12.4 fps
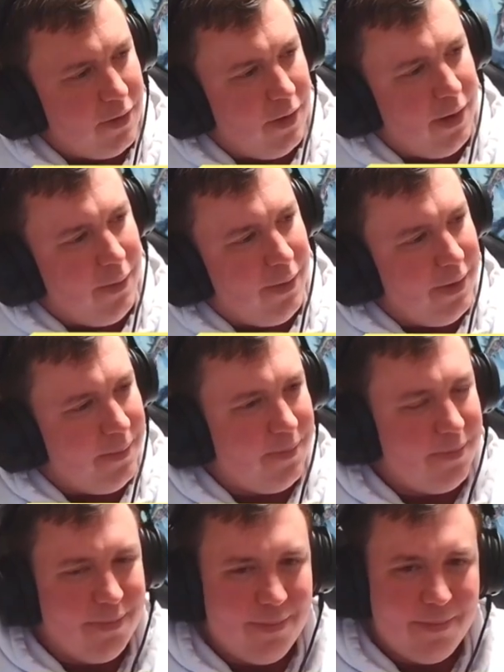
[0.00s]
anyway.
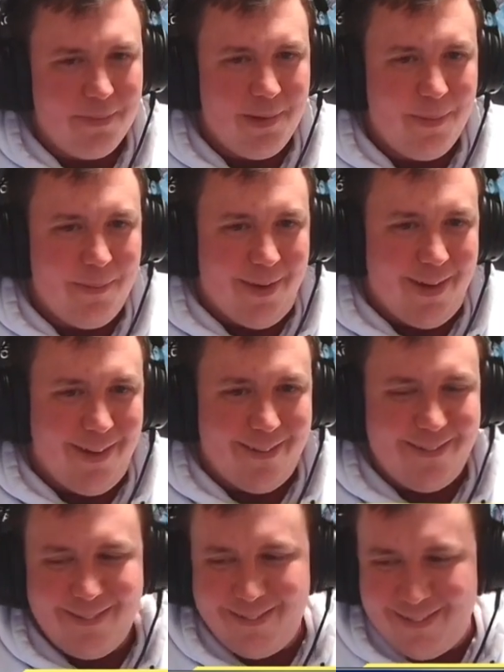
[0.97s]
Blimmin' hell.
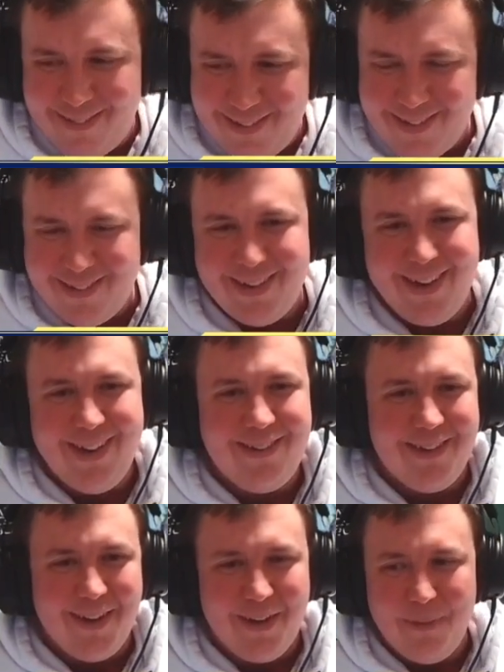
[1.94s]

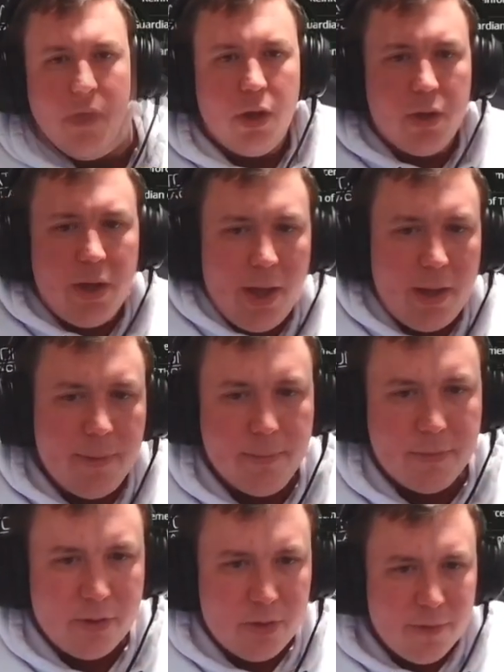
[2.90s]
GG. Okay,
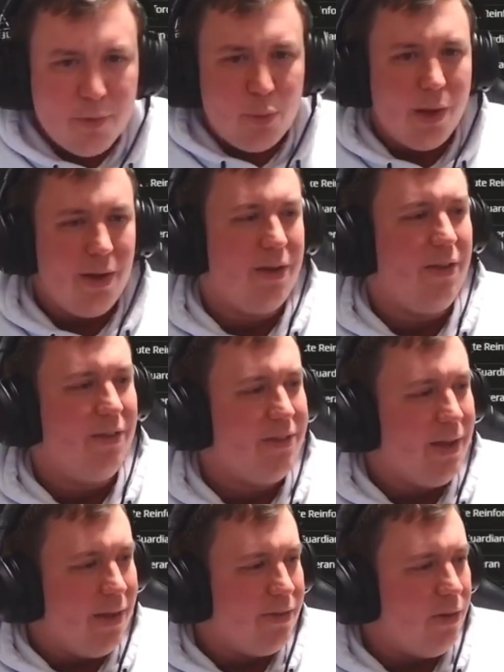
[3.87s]
so to have a quick look at the
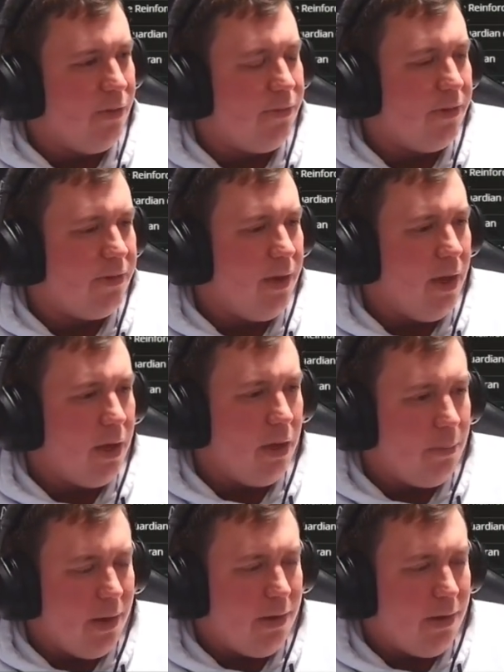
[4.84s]
stats of this deck, played